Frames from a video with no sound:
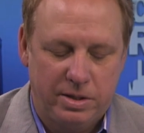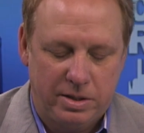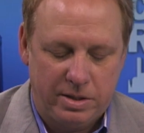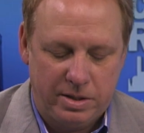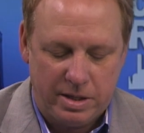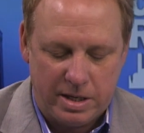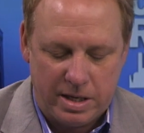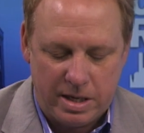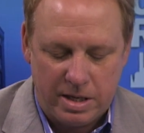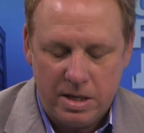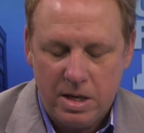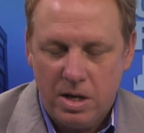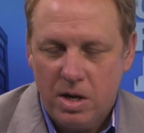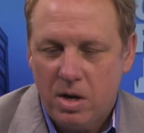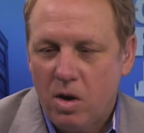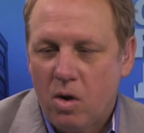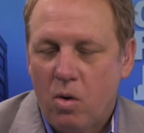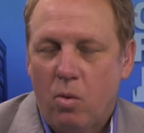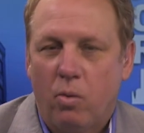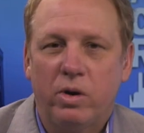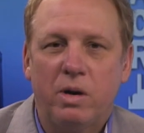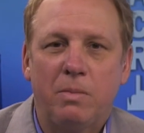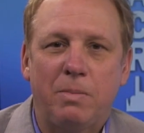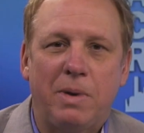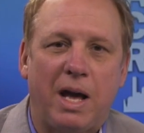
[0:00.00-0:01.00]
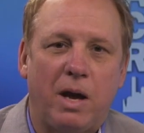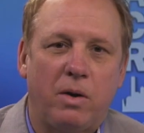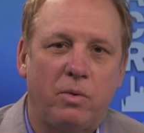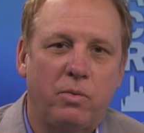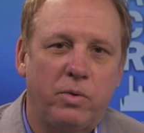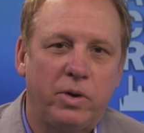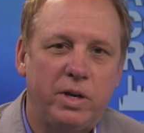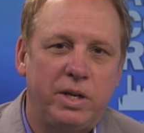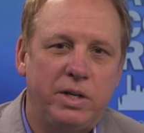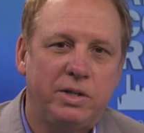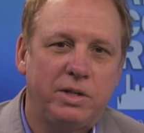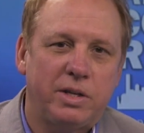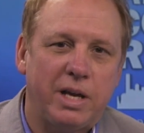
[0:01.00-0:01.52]
And uh, what about
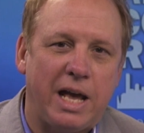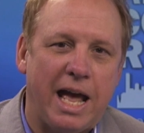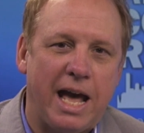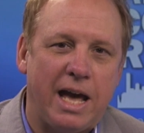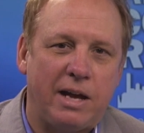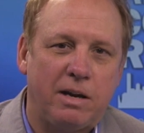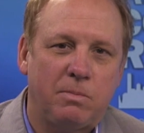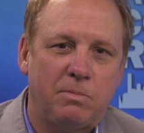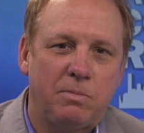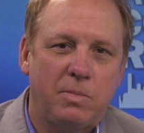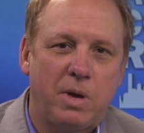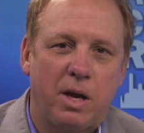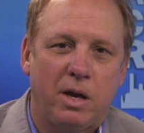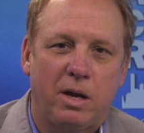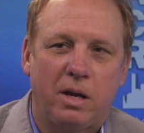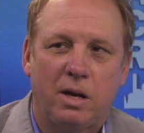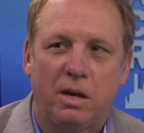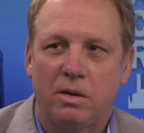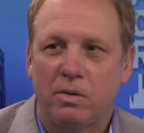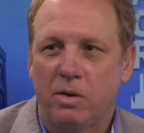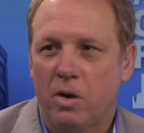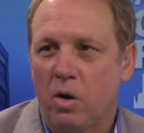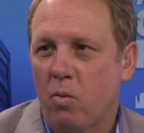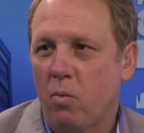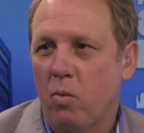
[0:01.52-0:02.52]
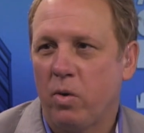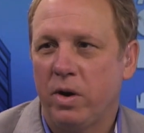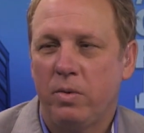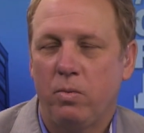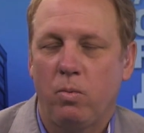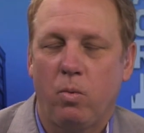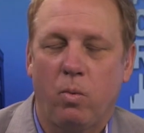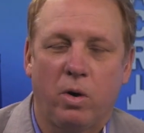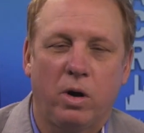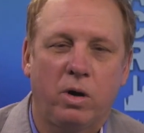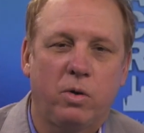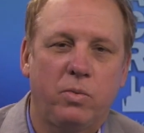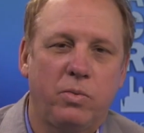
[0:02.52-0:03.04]
REITs, Adam? Uh, I know we
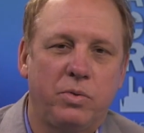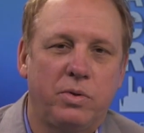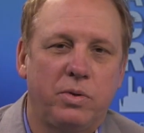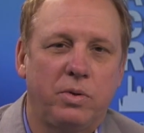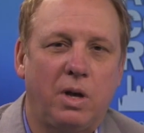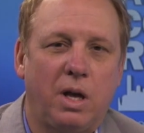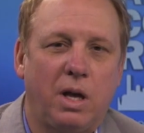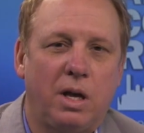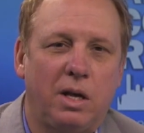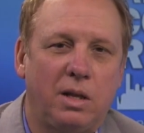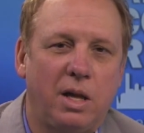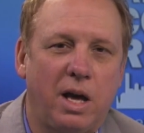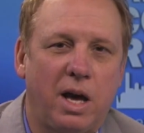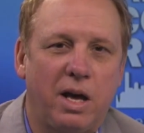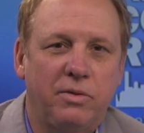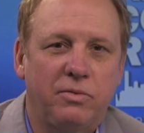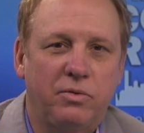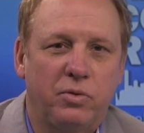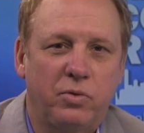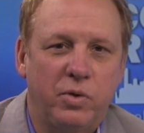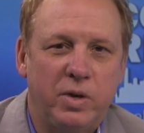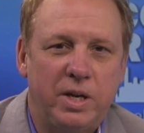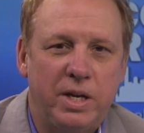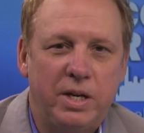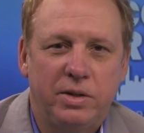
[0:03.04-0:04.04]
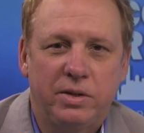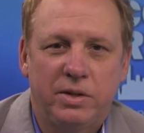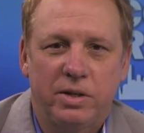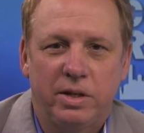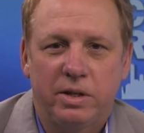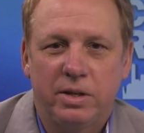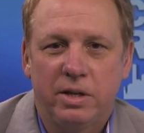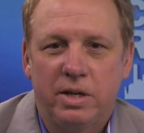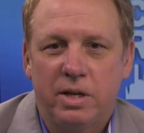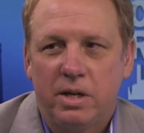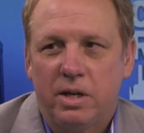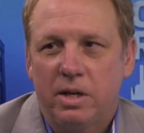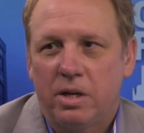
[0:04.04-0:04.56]
work with a, lot of REITs,
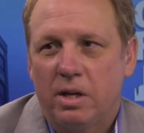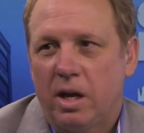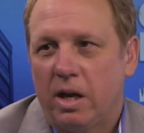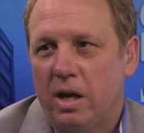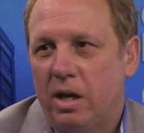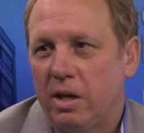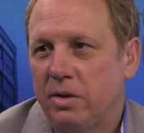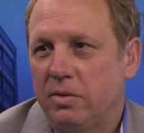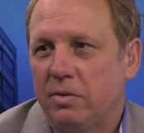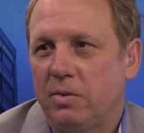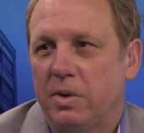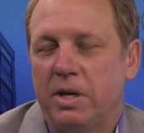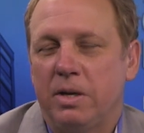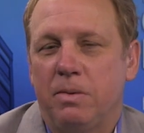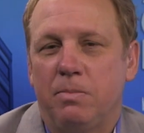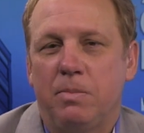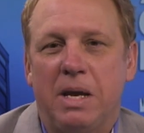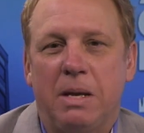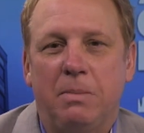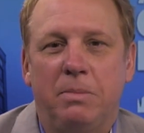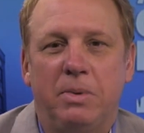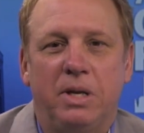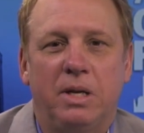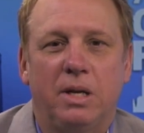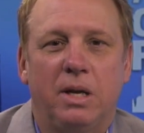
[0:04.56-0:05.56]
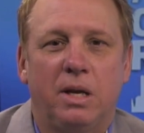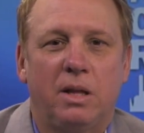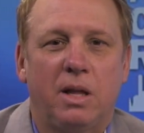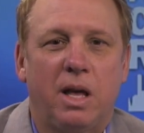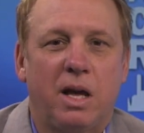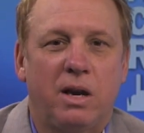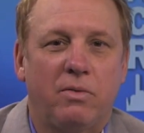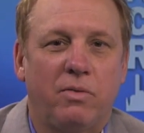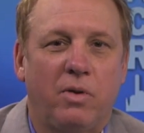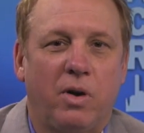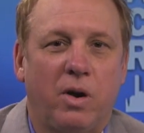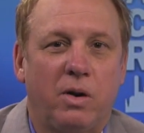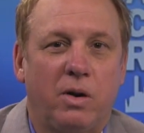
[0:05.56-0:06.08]
and uh, and maybe a
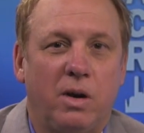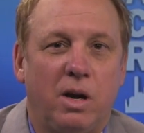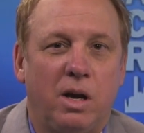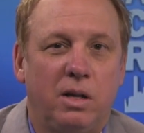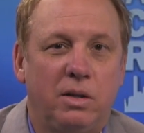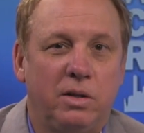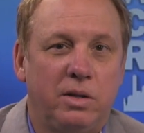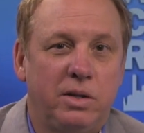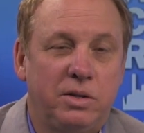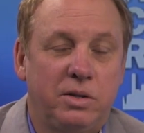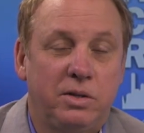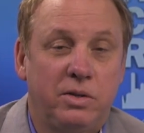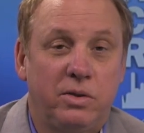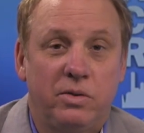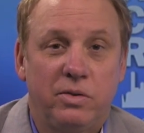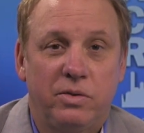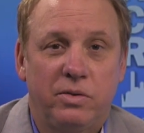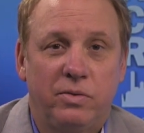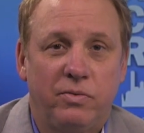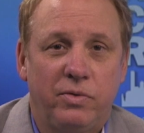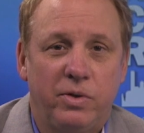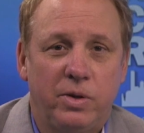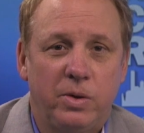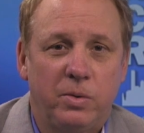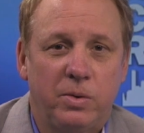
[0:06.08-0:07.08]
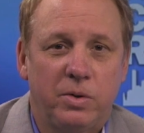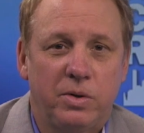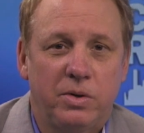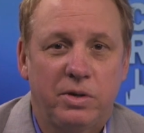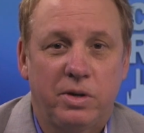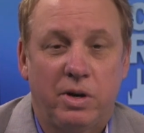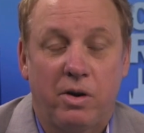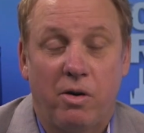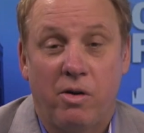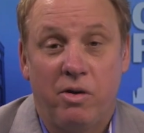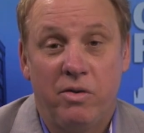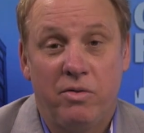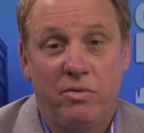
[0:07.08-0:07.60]
lot of our uh, listeners and viewers
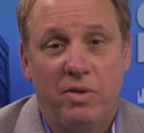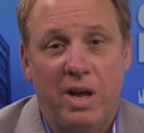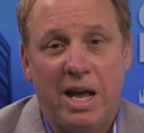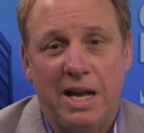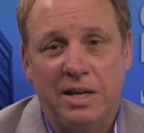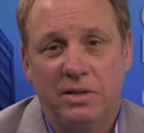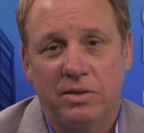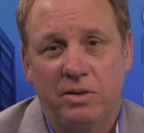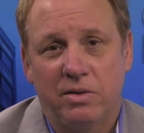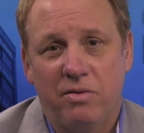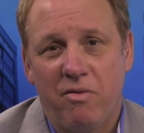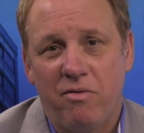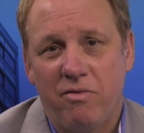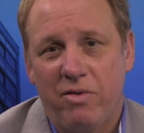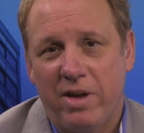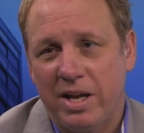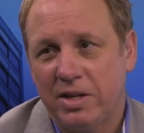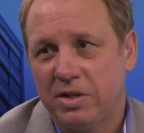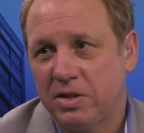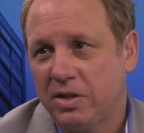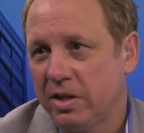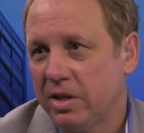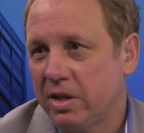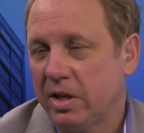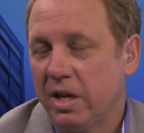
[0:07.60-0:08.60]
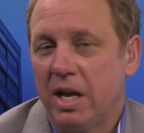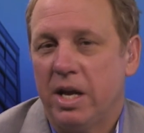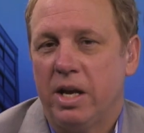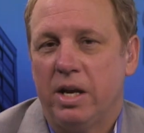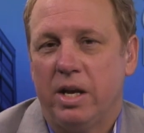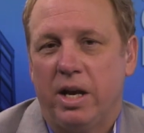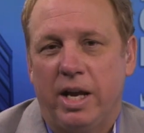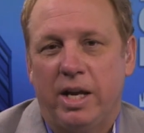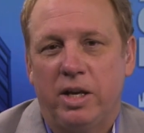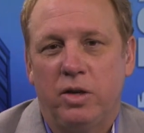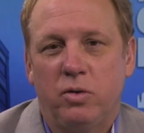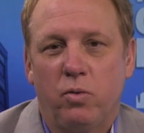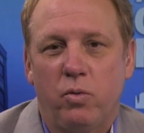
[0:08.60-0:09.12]
are actually investing
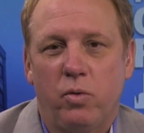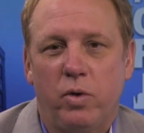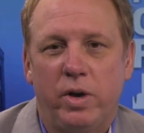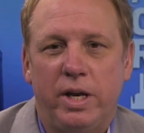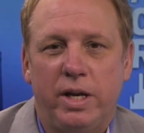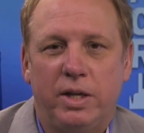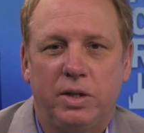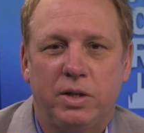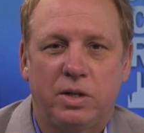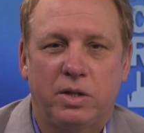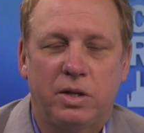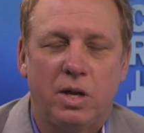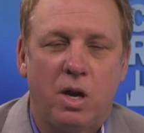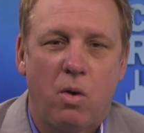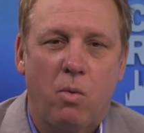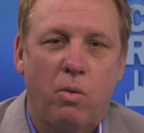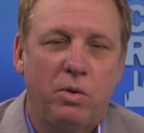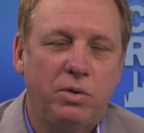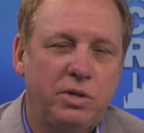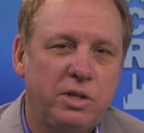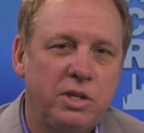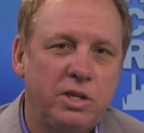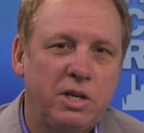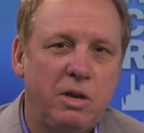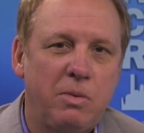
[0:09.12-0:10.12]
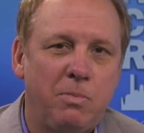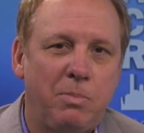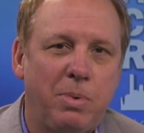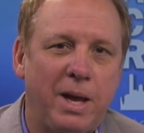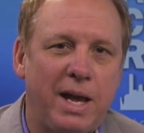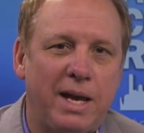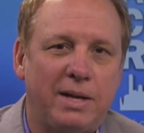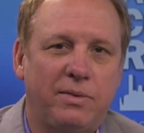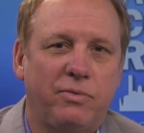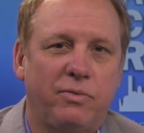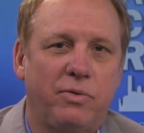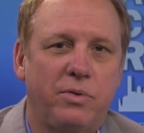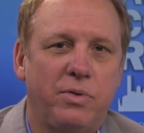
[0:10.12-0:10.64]
in REITs. What's the
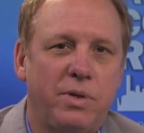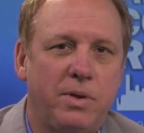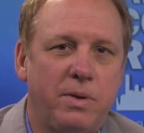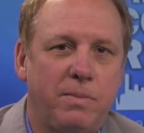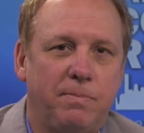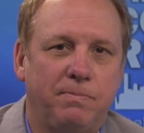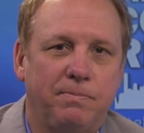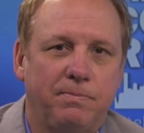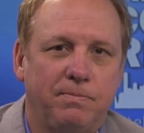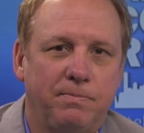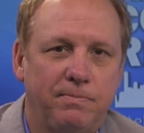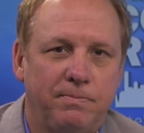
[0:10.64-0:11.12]
impact for them?